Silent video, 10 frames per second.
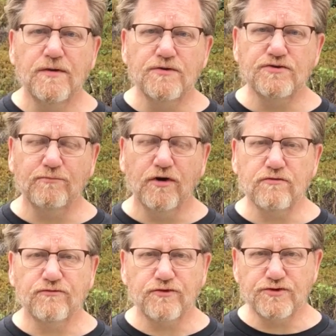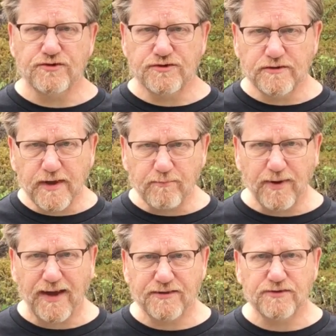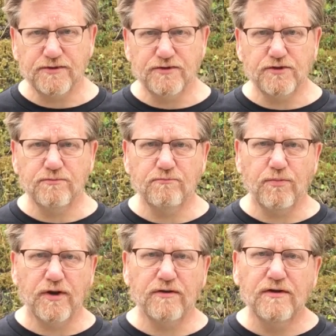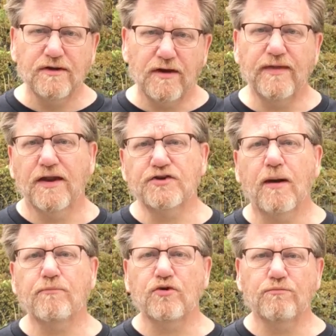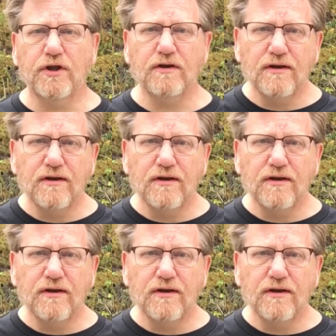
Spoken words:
some other verses in that passage, but in that chapter. But